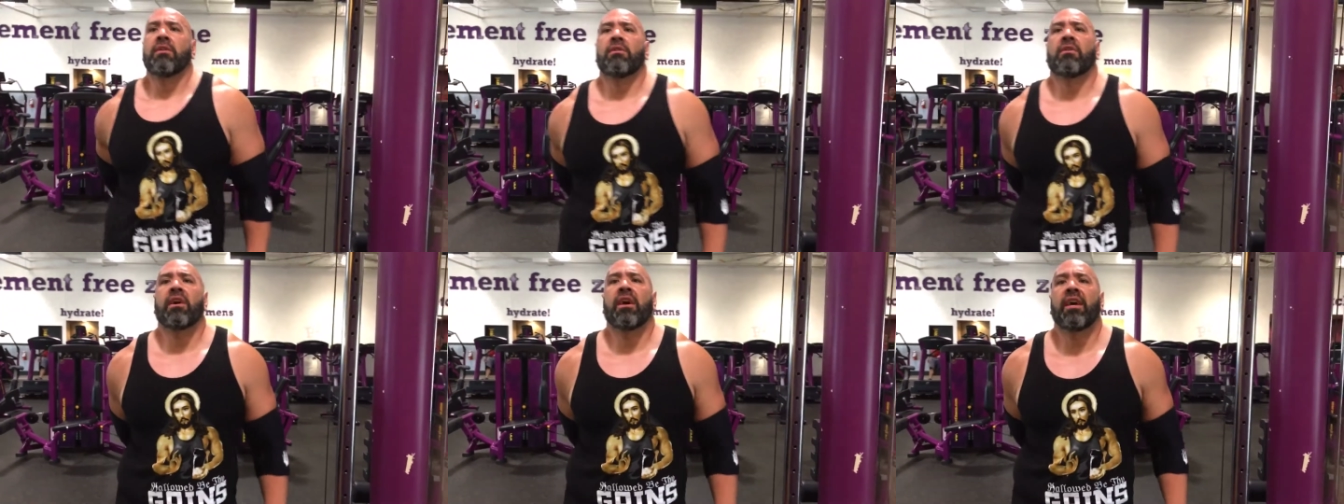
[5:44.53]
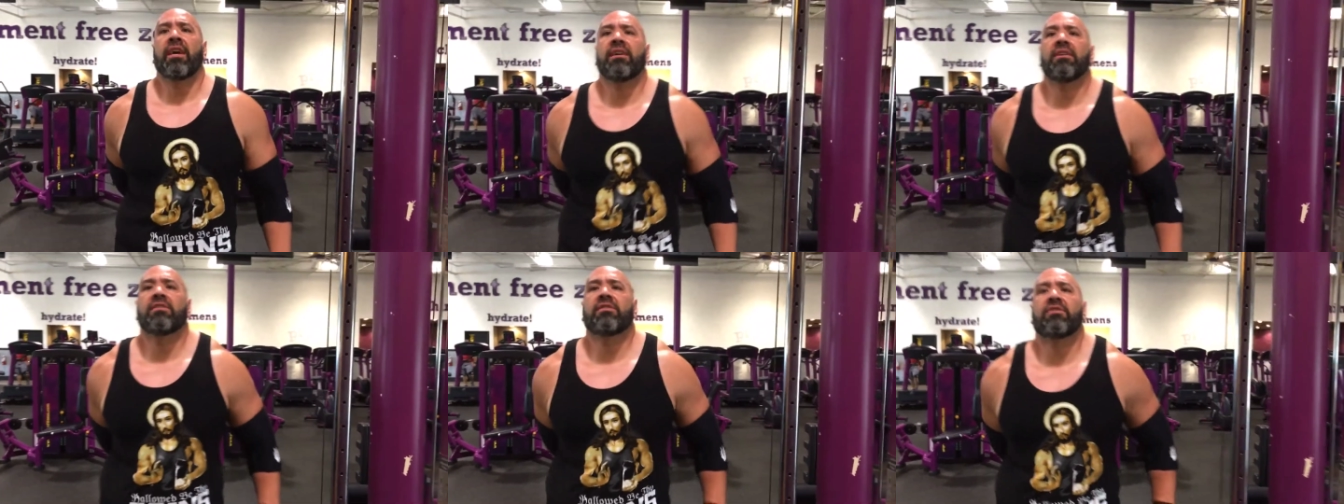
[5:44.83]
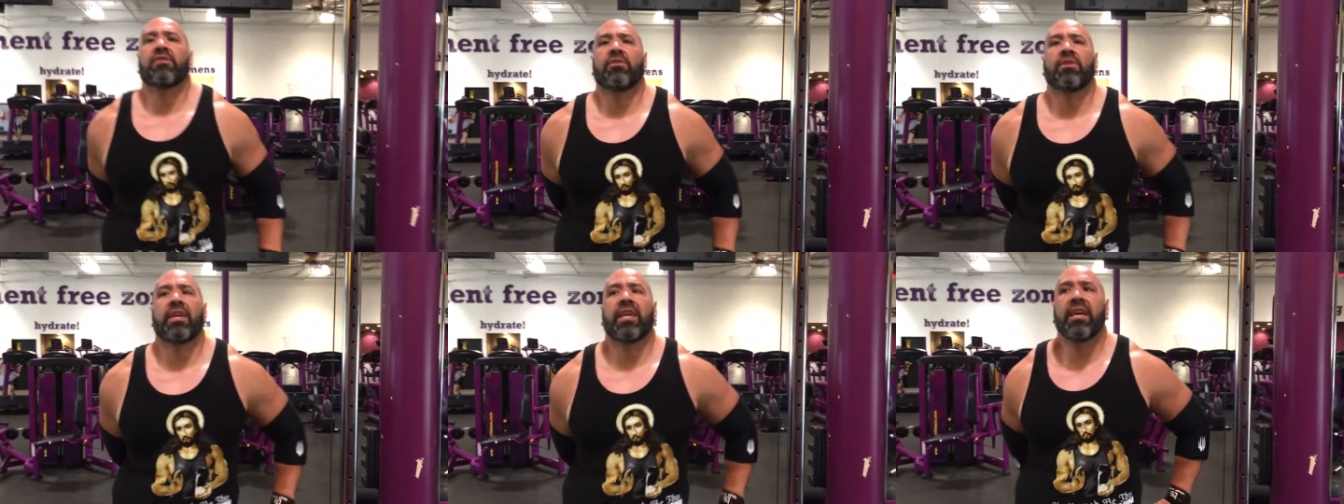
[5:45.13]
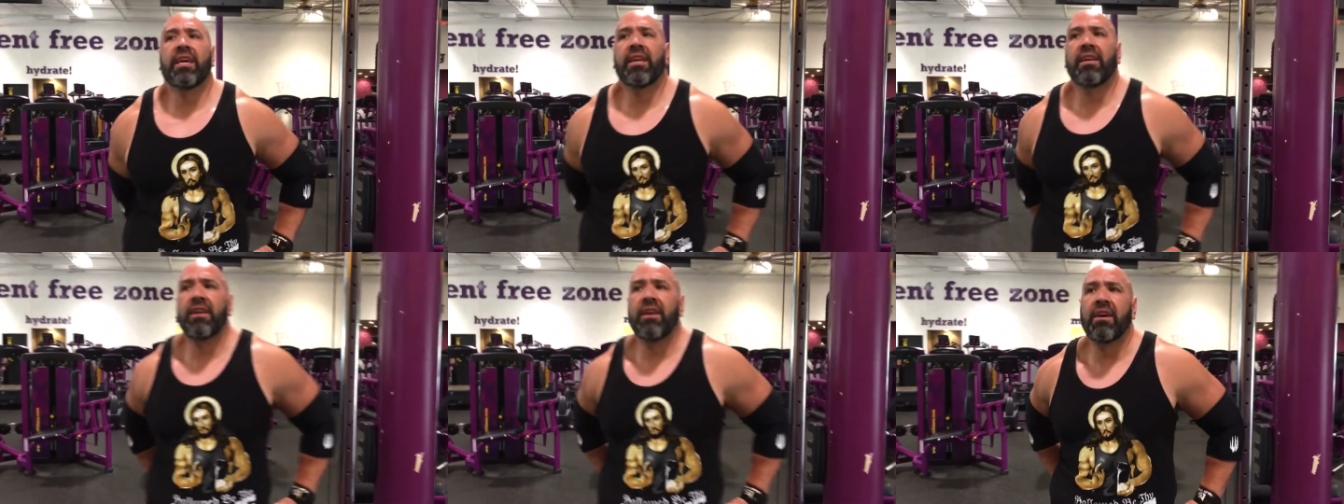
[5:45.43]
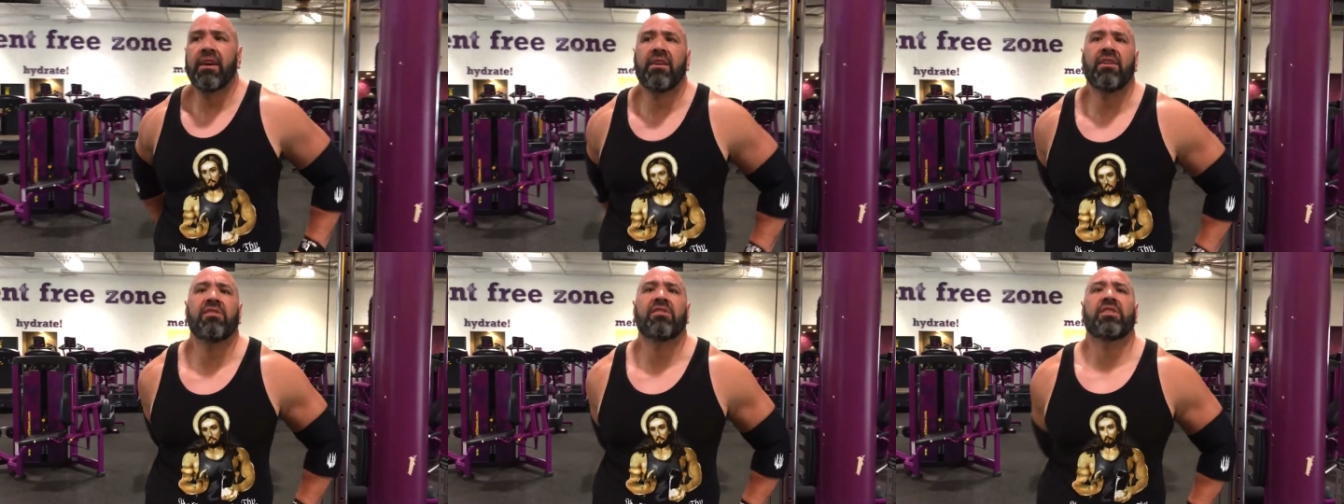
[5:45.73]
Okay, so again,
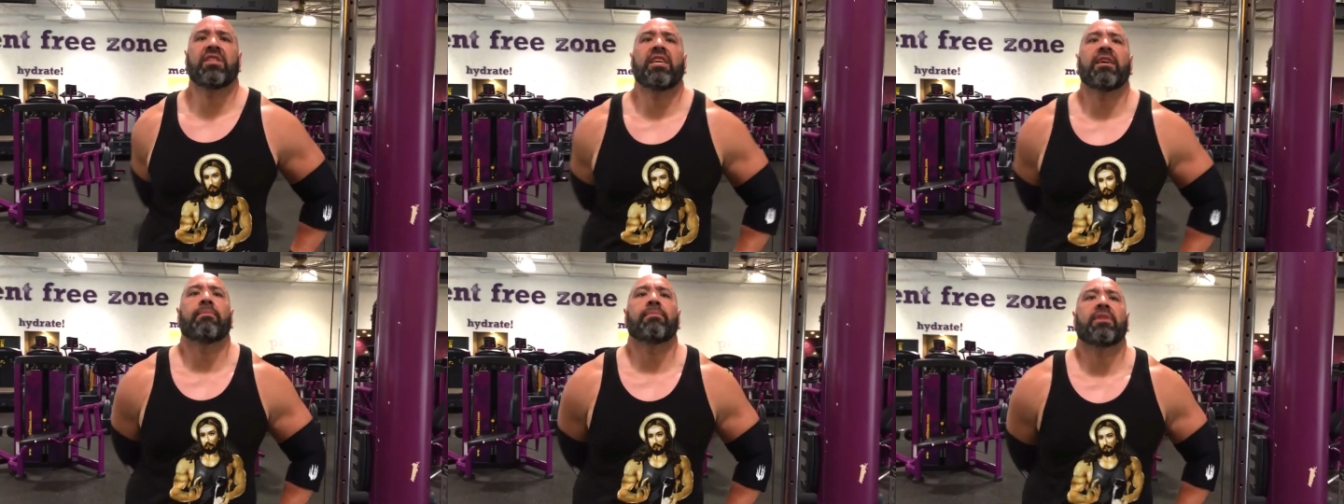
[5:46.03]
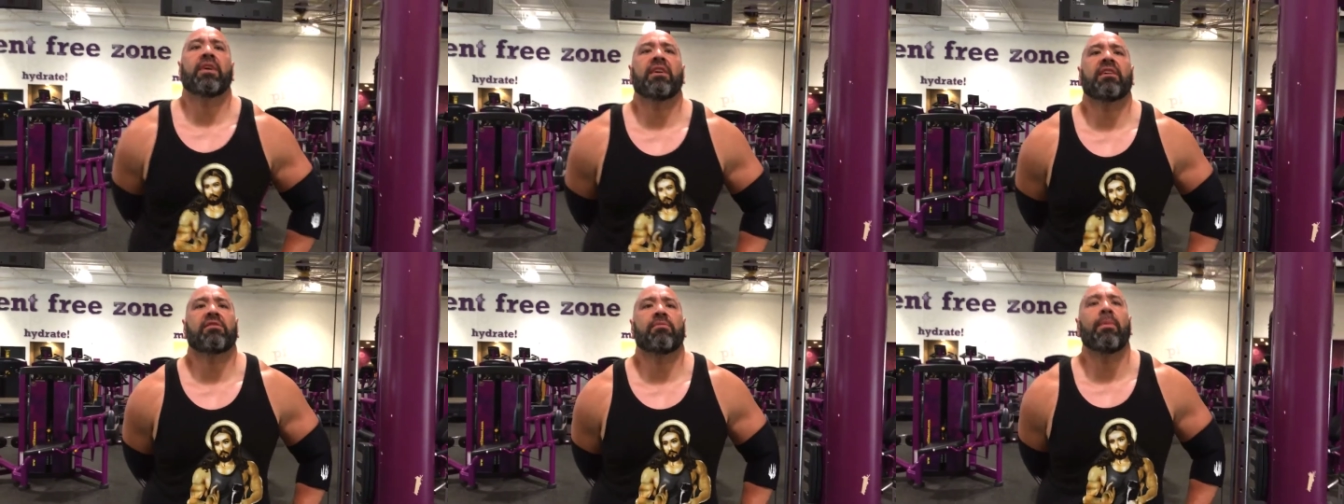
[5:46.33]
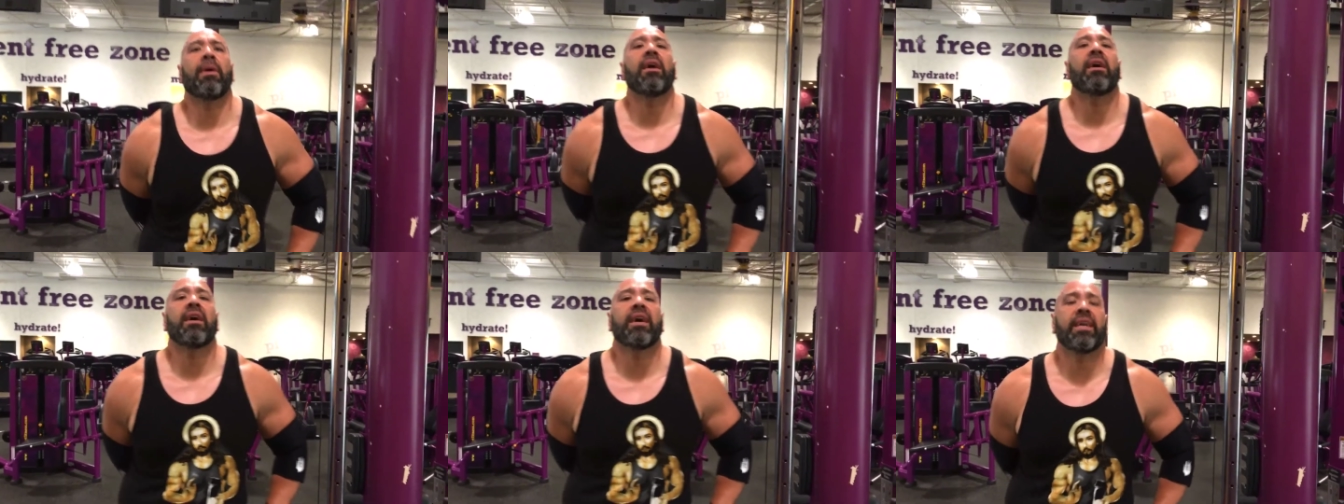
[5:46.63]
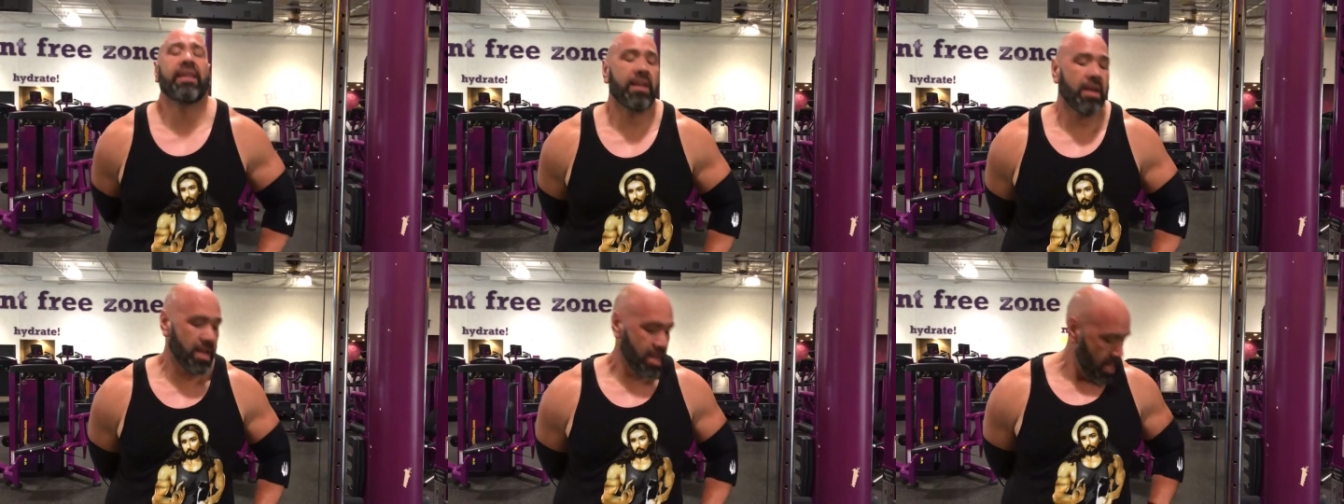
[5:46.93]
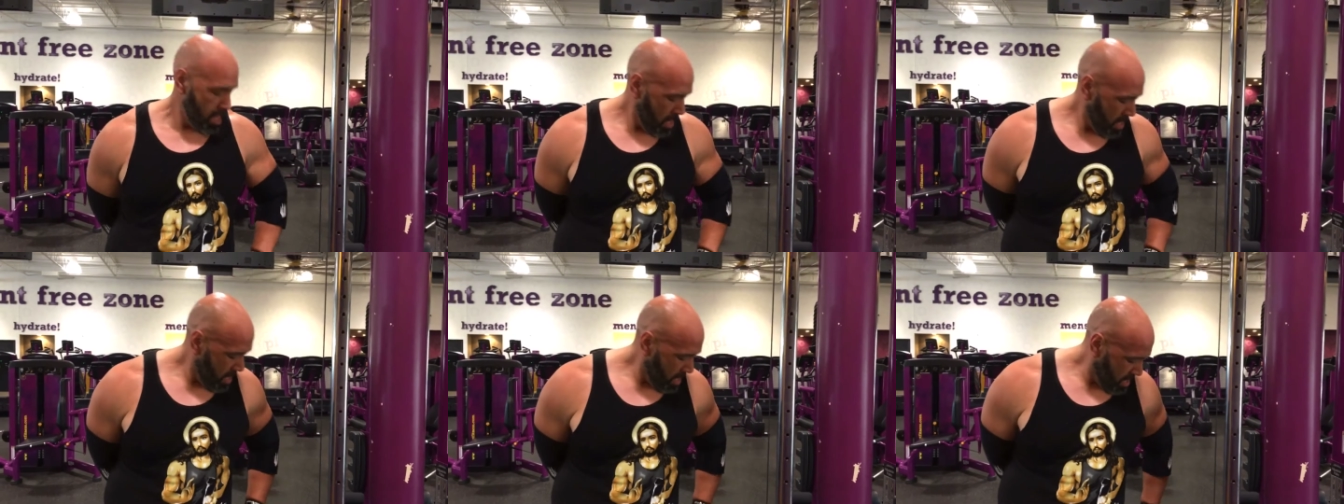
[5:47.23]
you see I'm tucked behind.
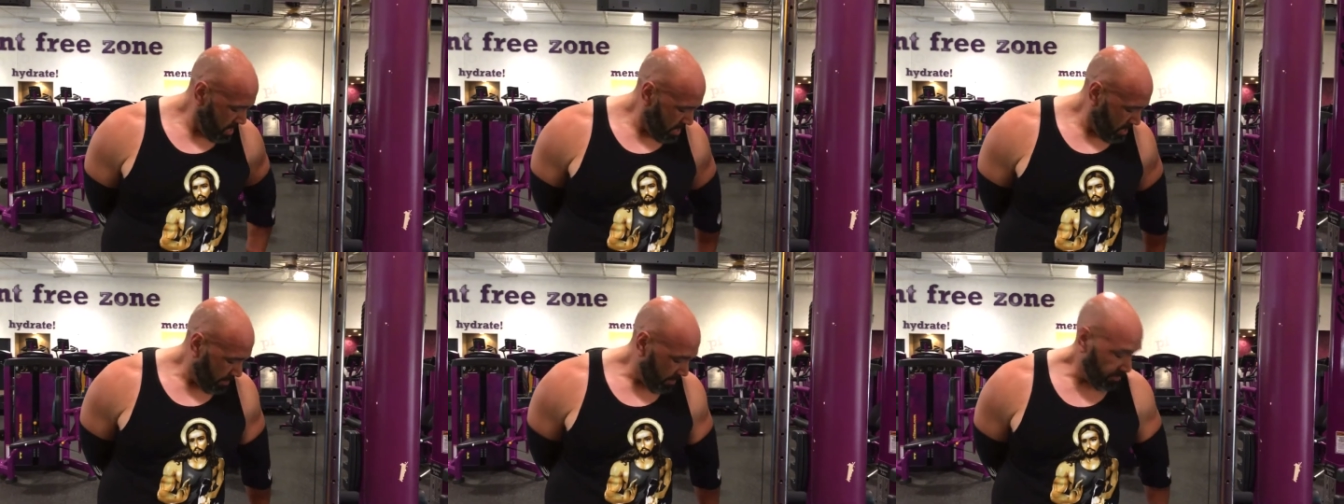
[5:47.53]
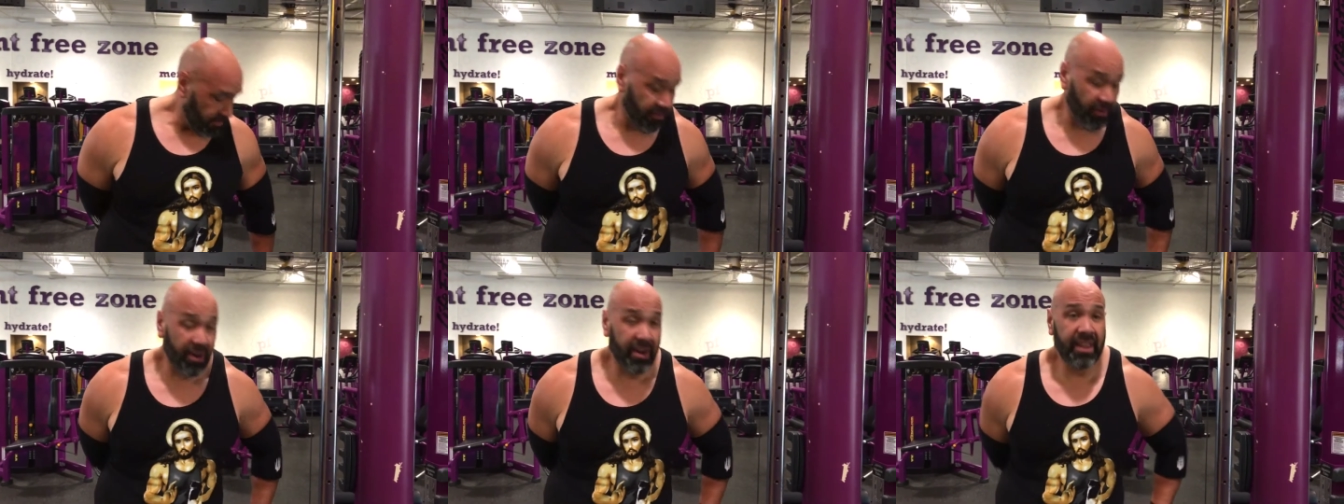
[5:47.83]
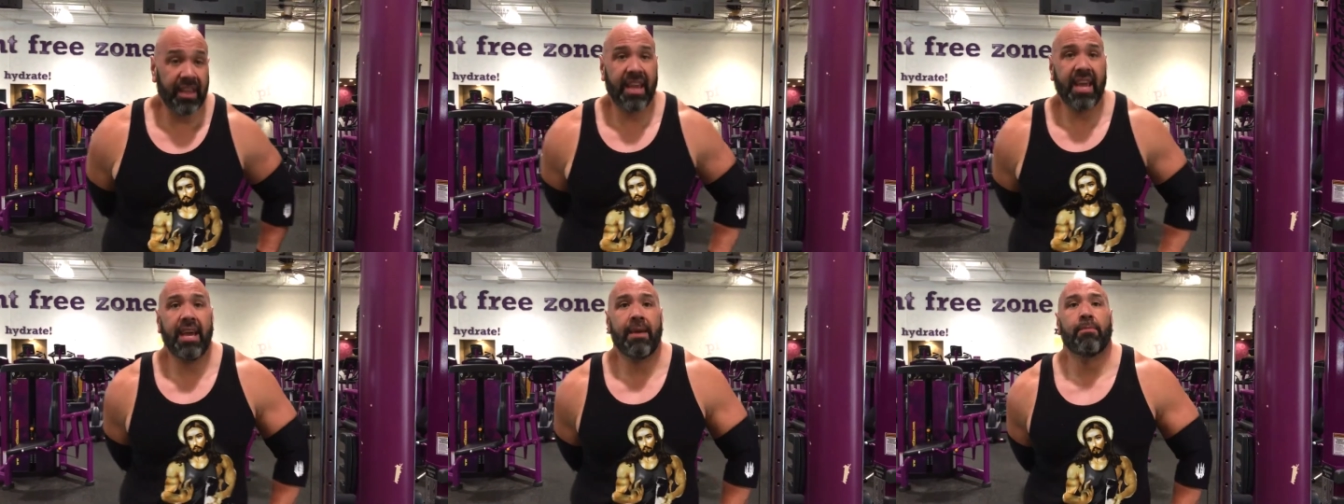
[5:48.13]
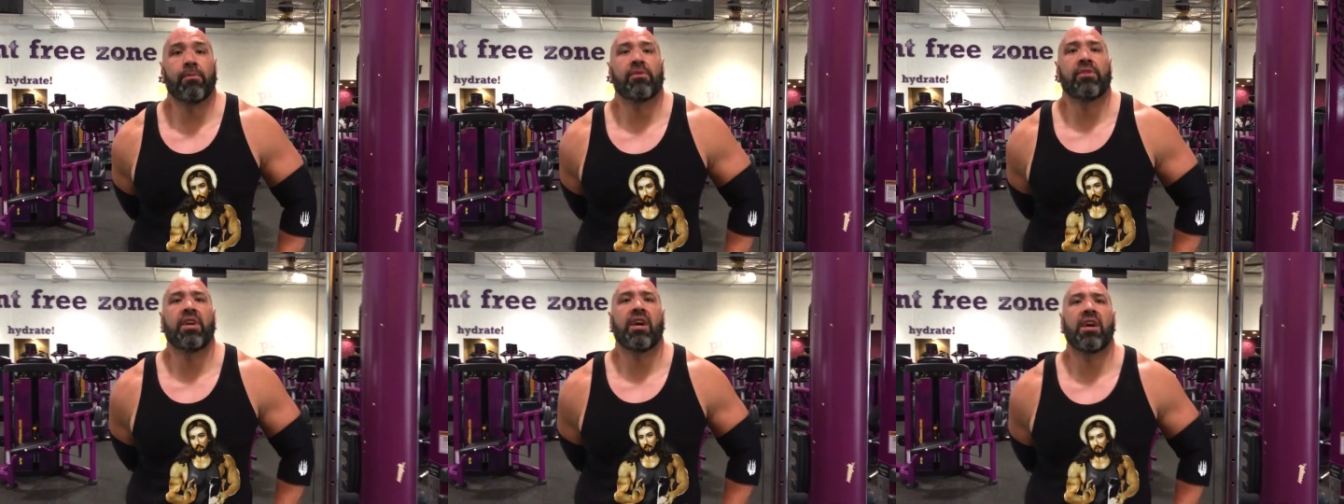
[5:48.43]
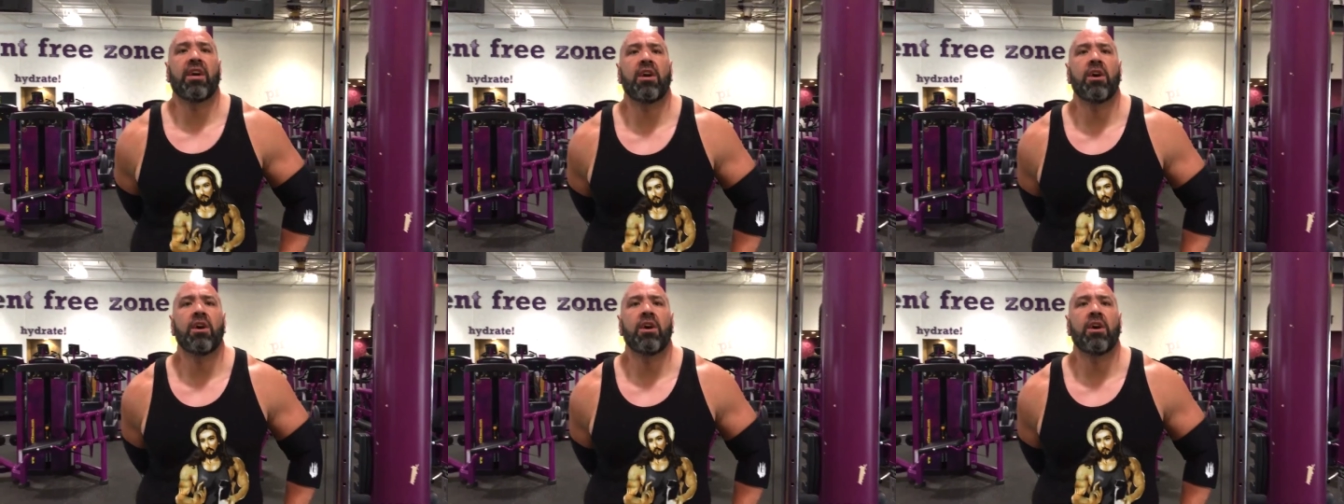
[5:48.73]
I'm in front of the cables,